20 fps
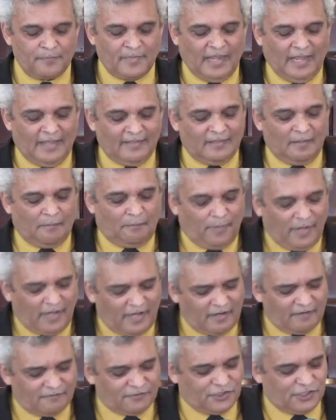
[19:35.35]
And the
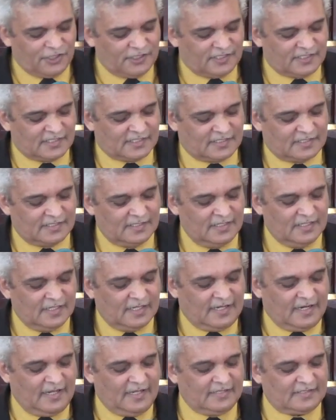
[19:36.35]
blood of Jesus
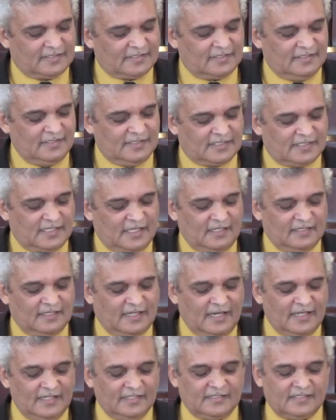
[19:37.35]
Christ, his Son,
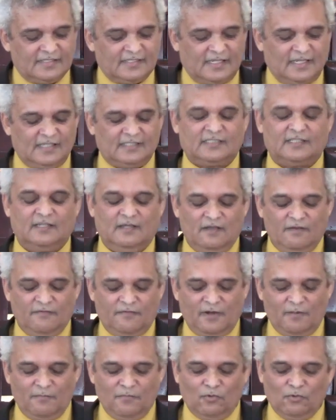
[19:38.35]
cleanses us
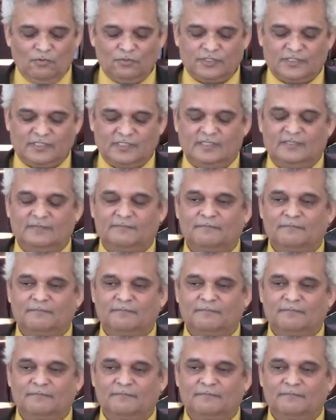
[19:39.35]
from all sin. Amen.